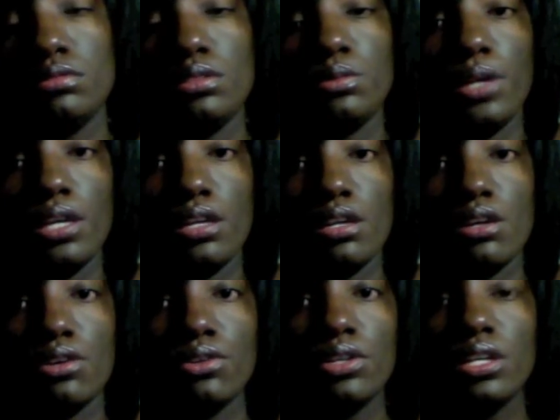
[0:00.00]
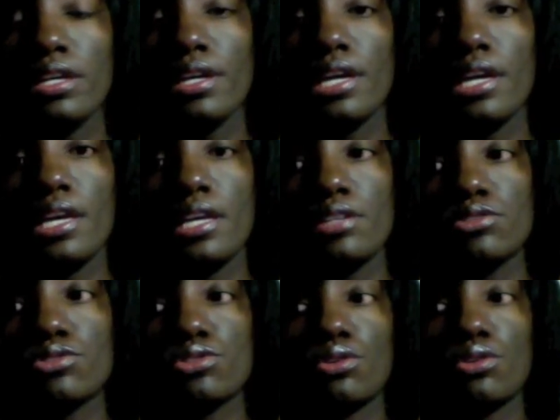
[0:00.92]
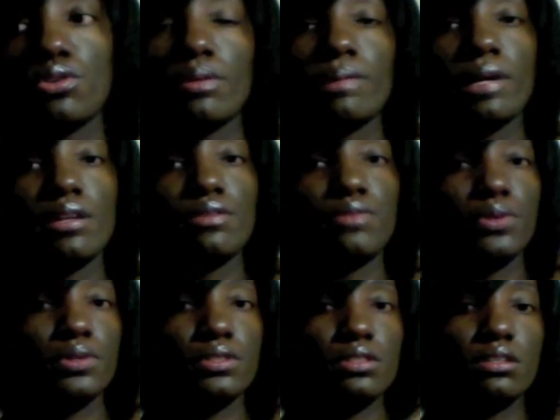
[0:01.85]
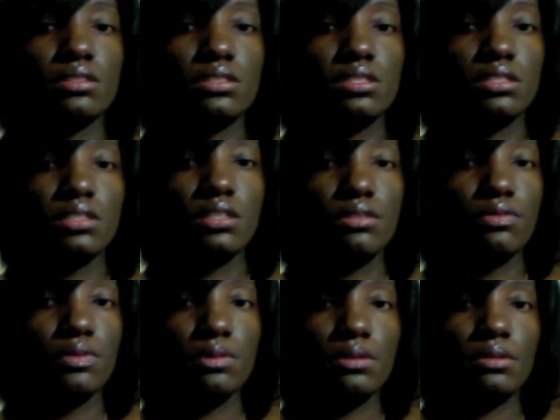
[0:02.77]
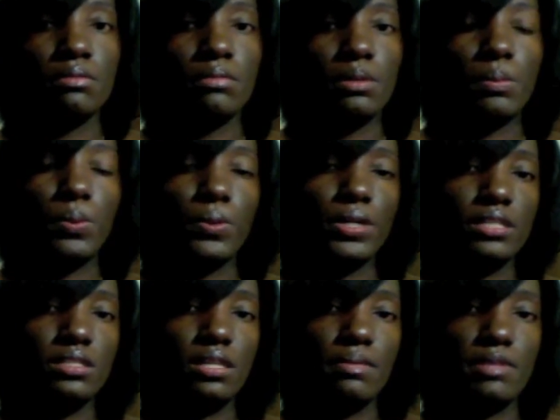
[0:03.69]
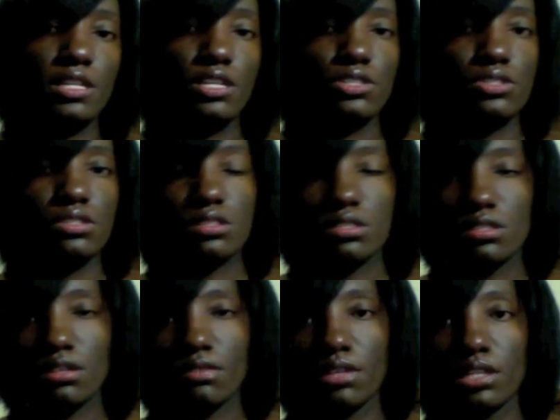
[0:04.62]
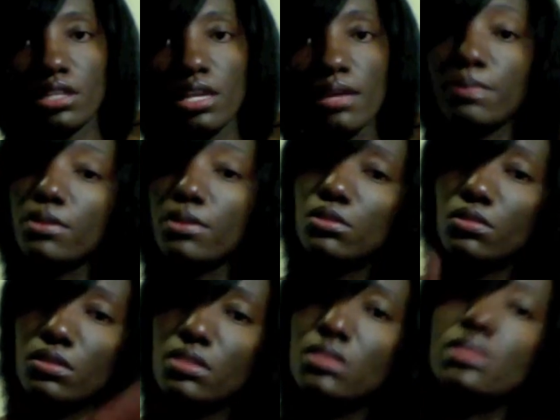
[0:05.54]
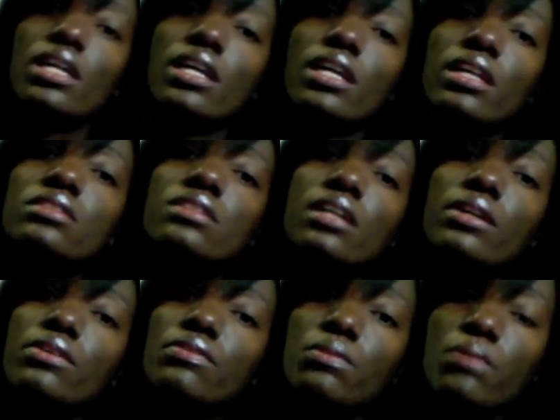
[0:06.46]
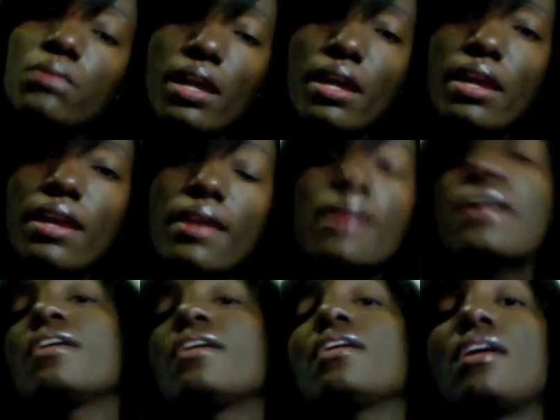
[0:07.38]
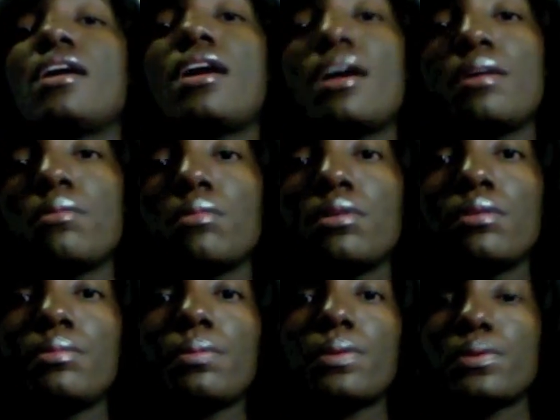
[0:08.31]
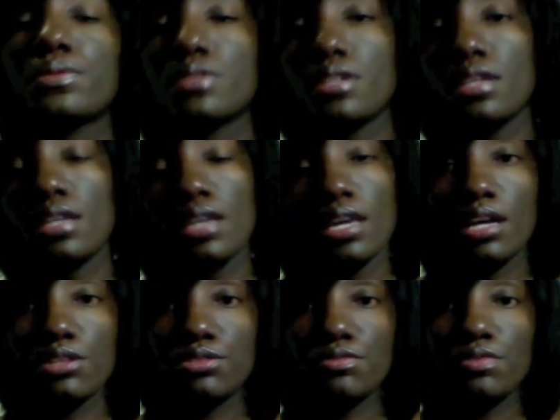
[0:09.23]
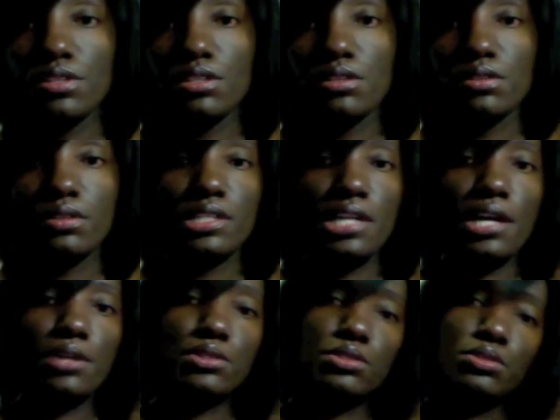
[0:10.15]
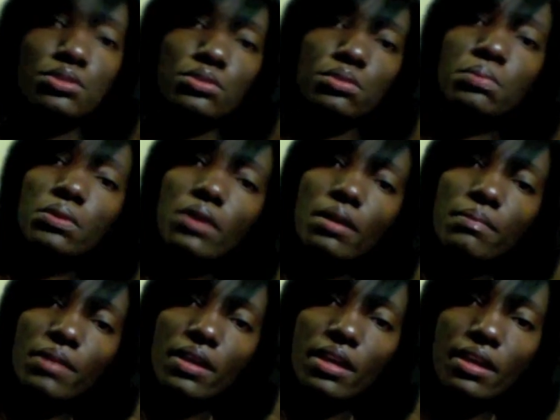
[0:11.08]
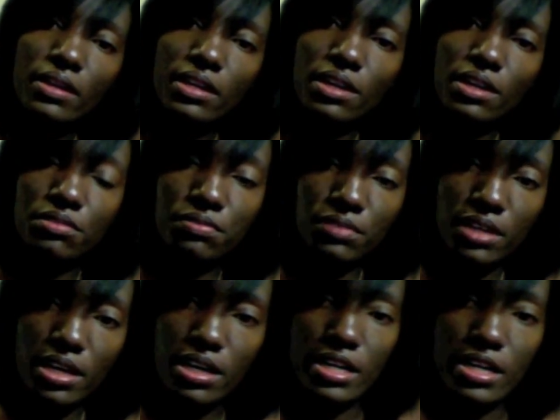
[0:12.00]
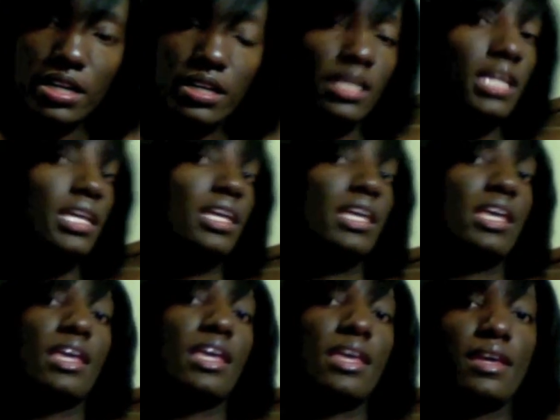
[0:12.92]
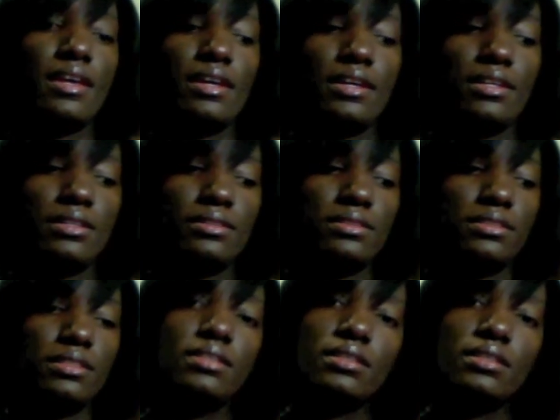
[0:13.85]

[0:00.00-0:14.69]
week ago, and so I'm kind of focusing on studying for my board examinations and stuff like that. But as soon as that's out of the way, I will be posting a how-to video on how to blow out my hair and how to flat iron. And